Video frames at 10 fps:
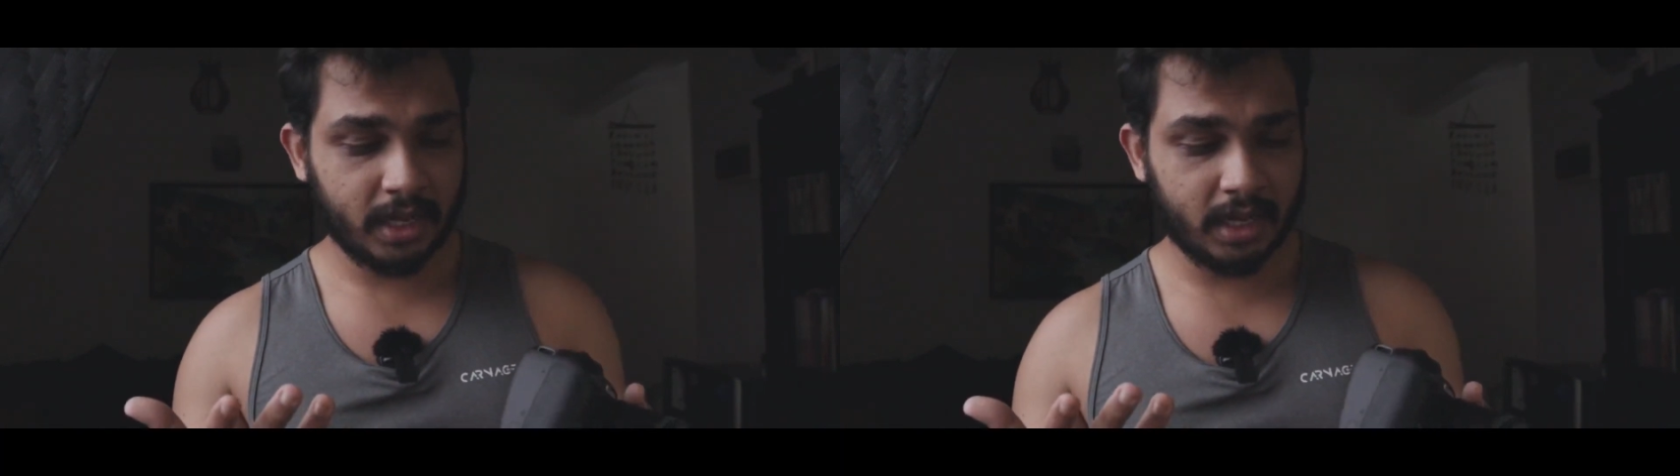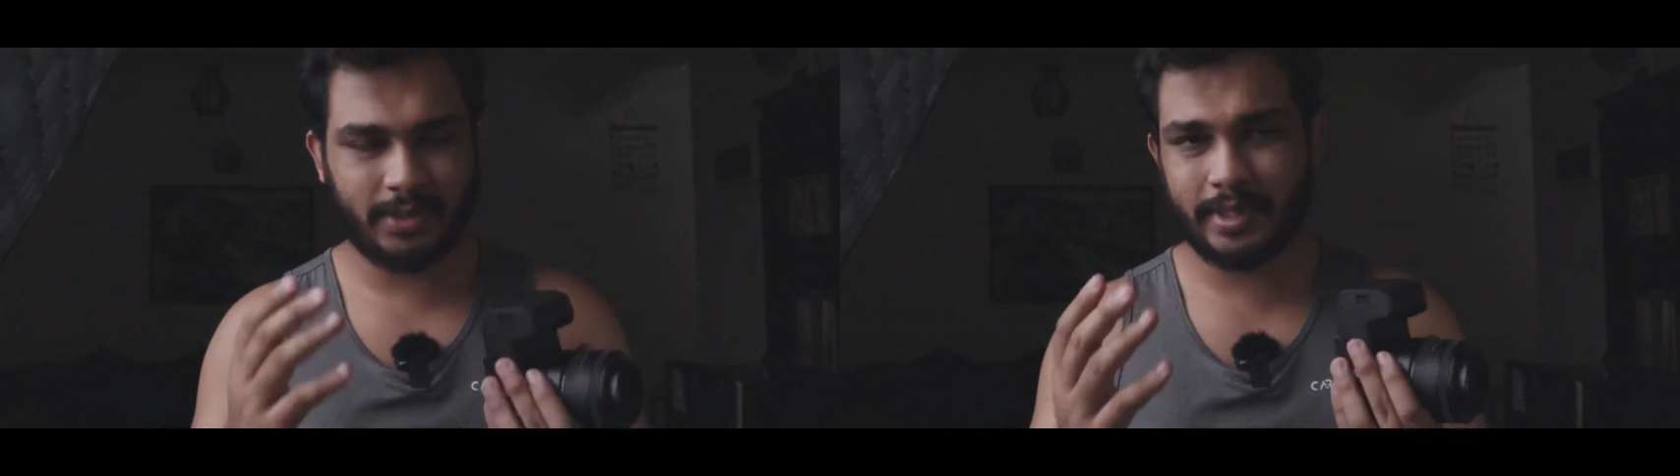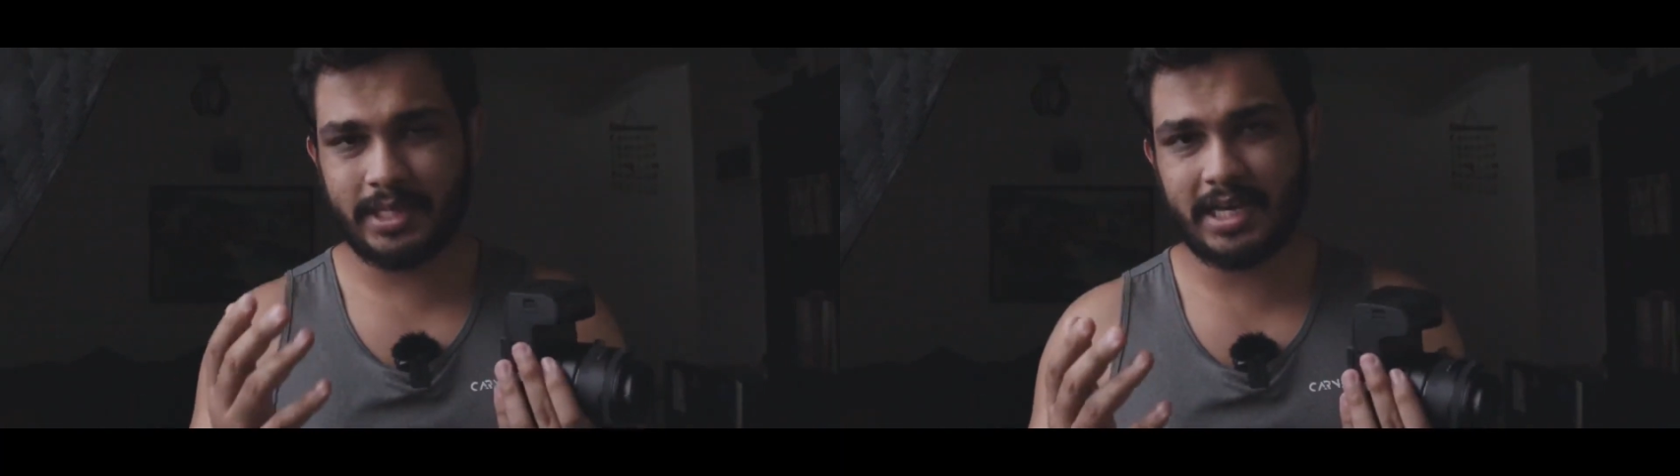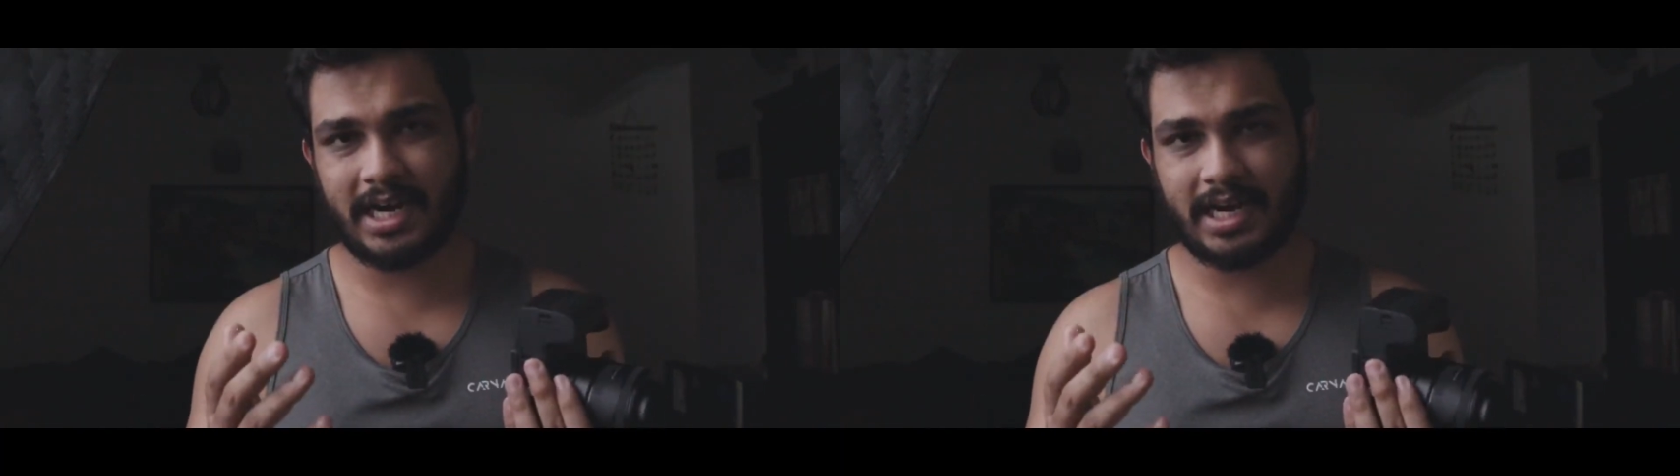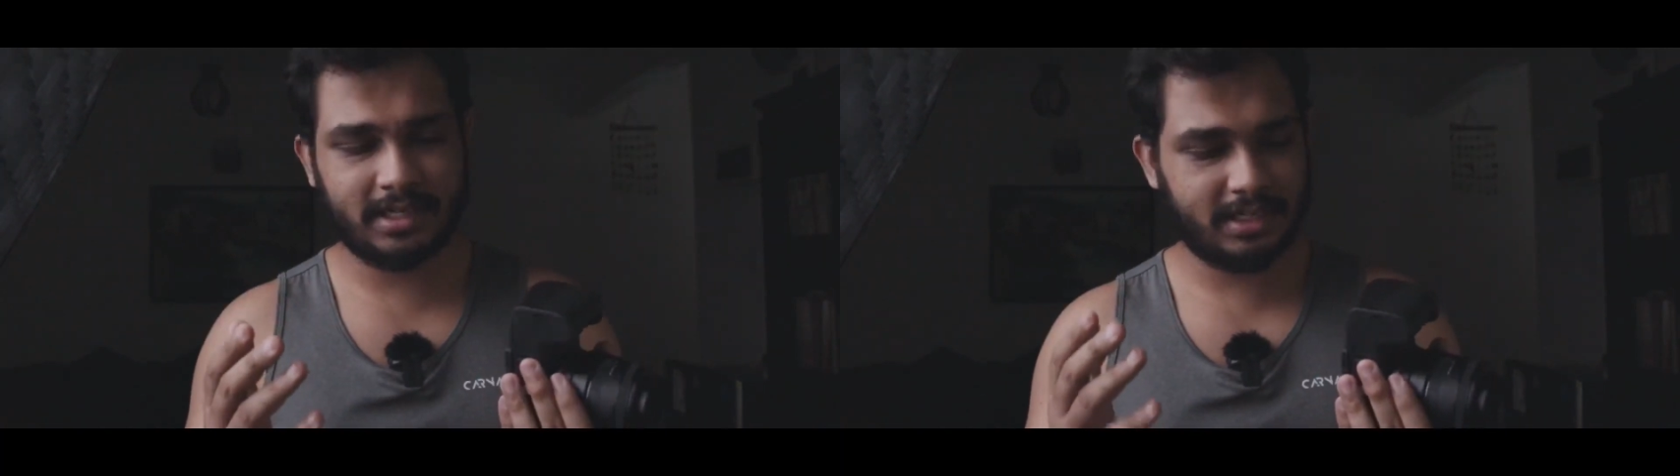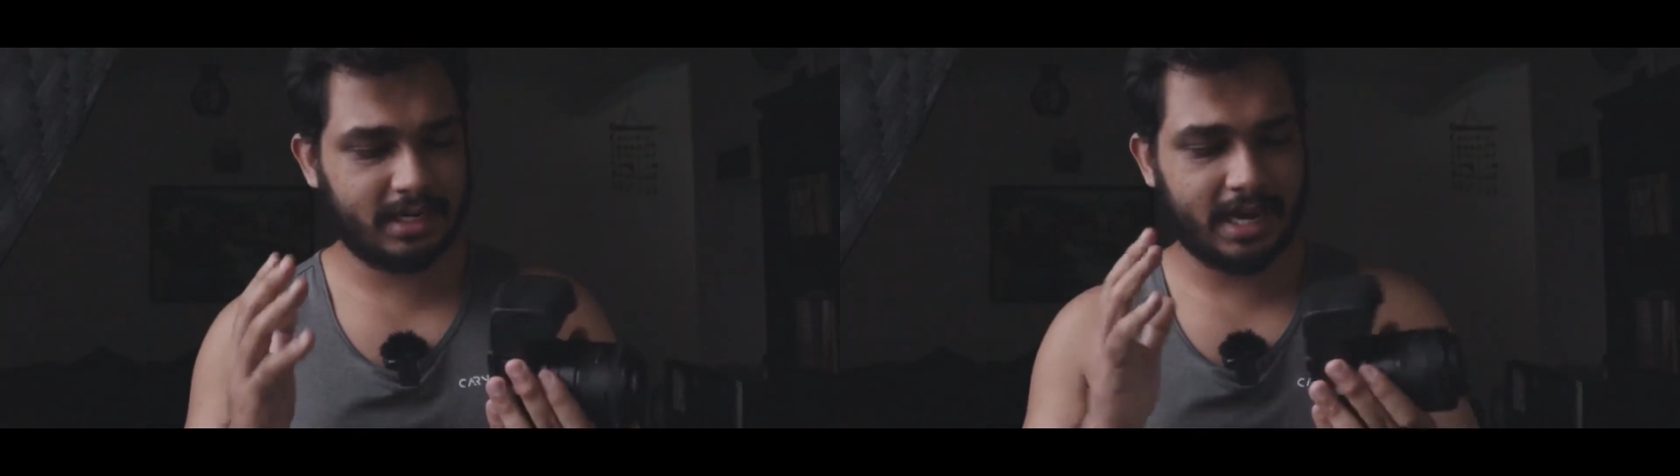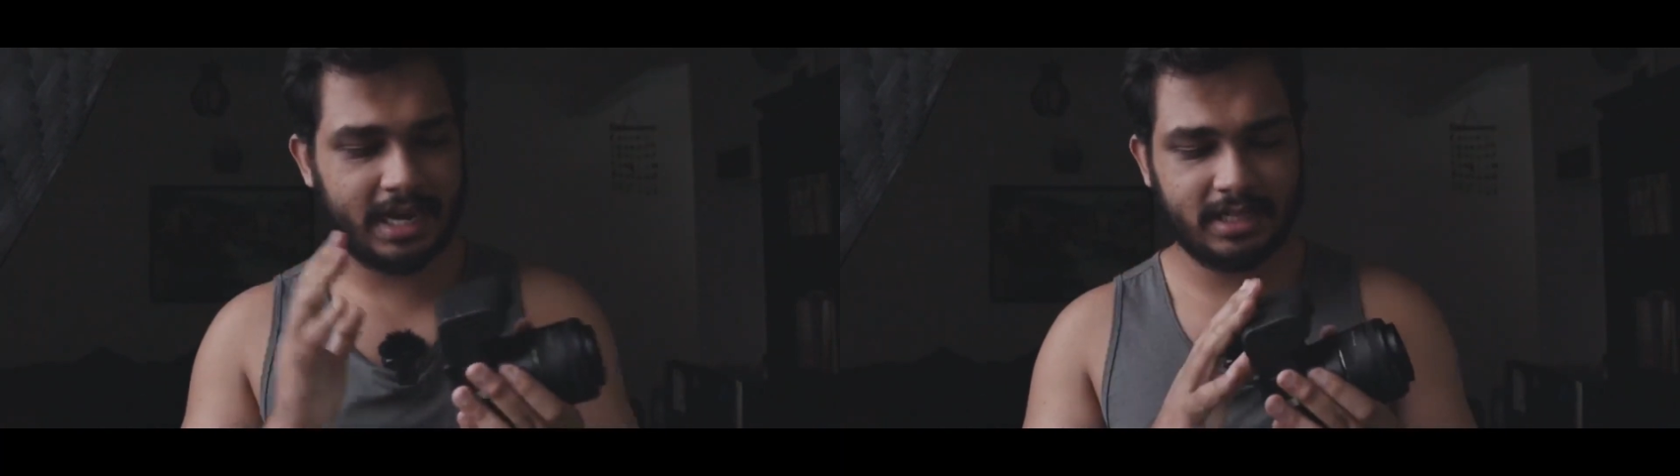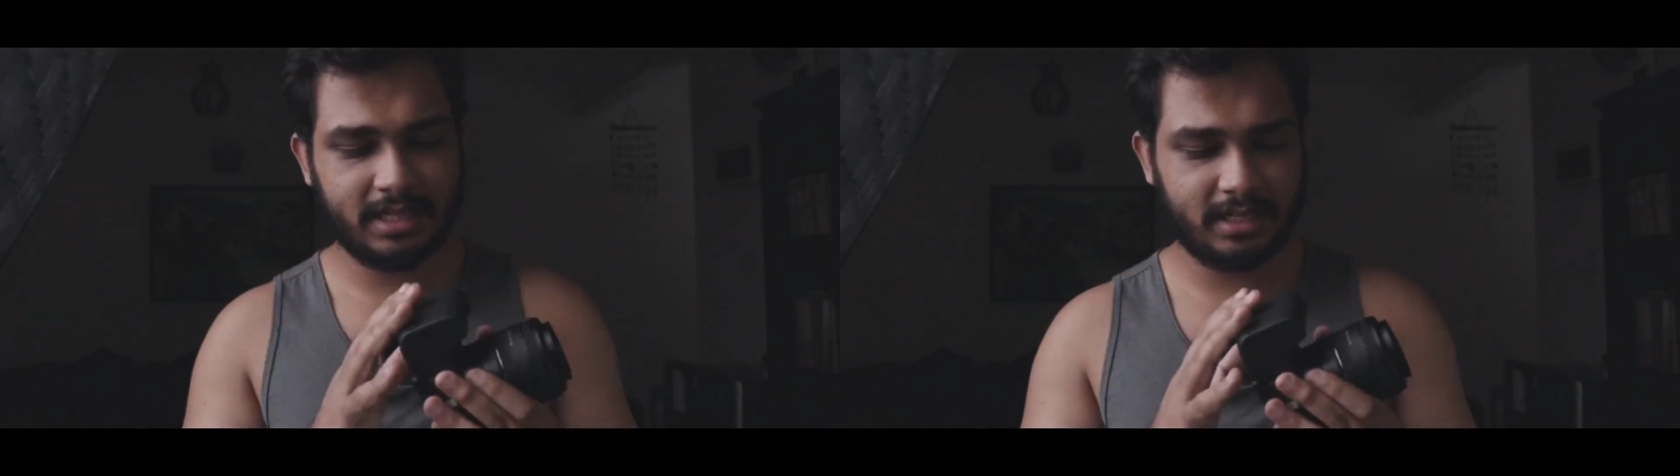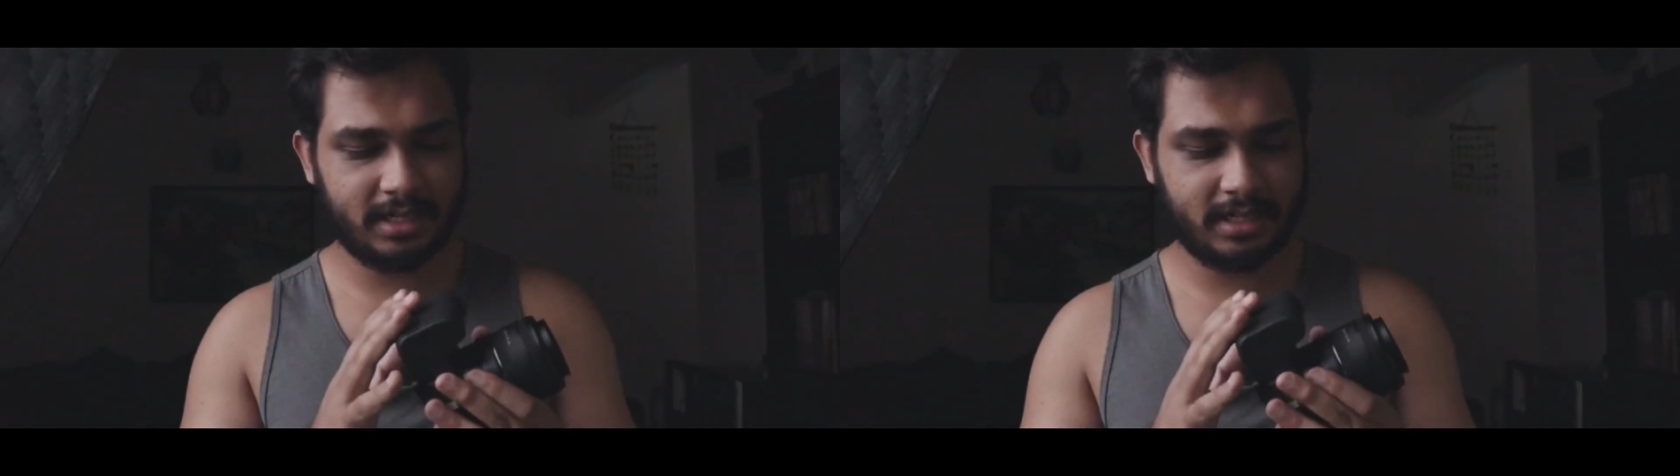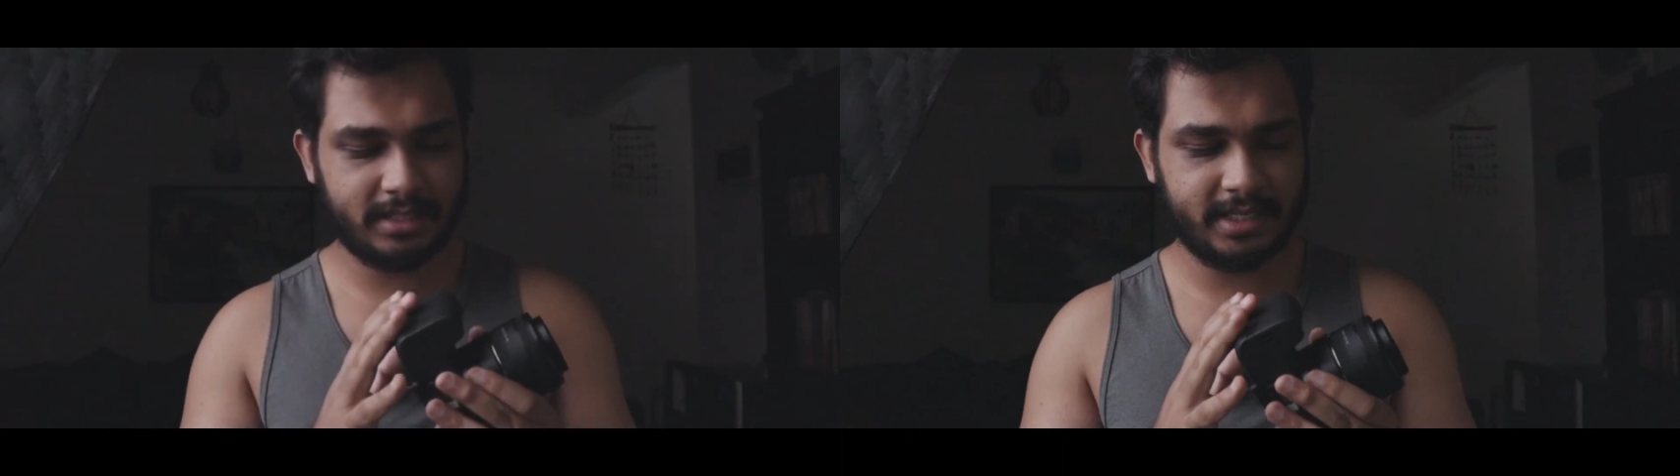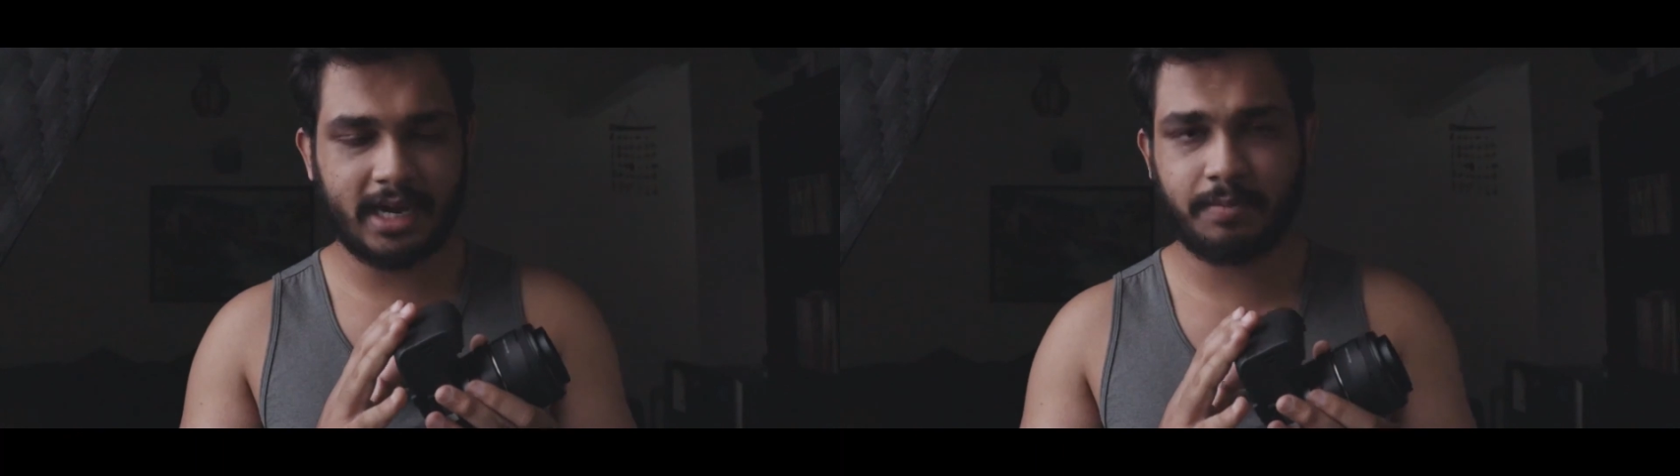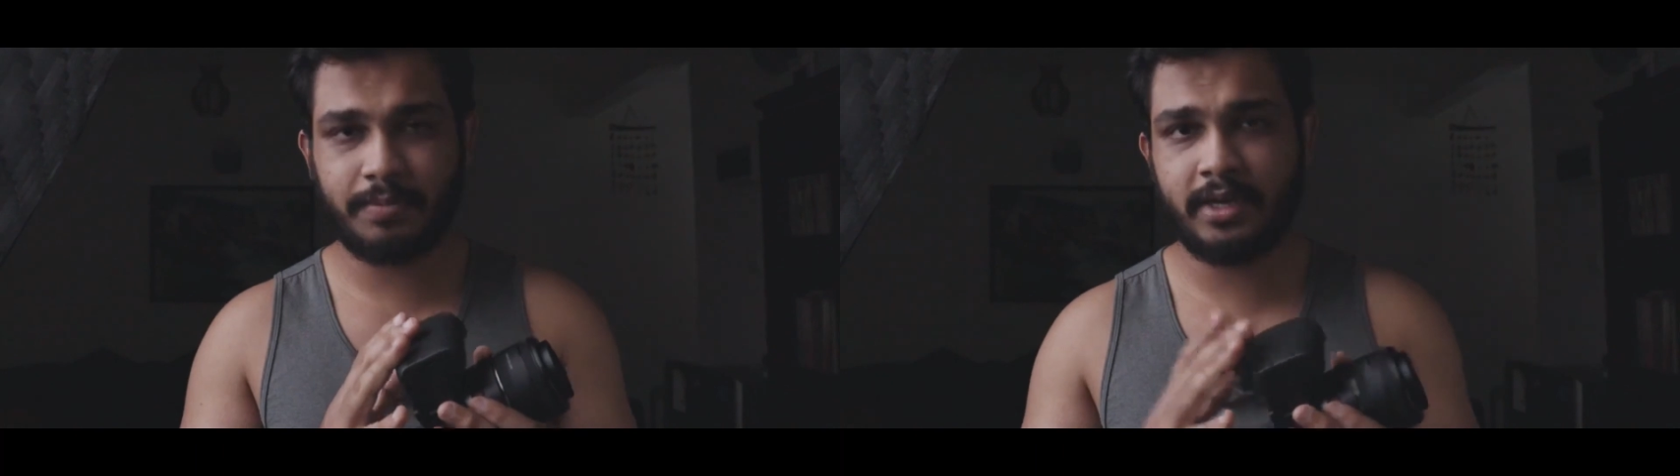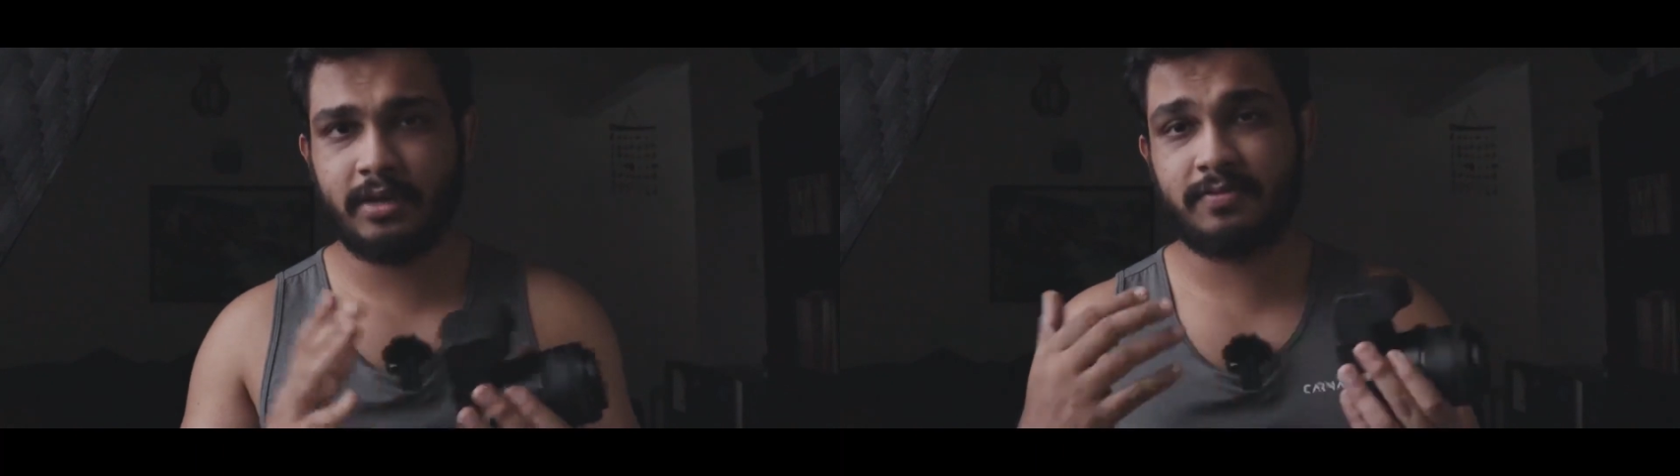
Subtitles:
Between the R and the RP,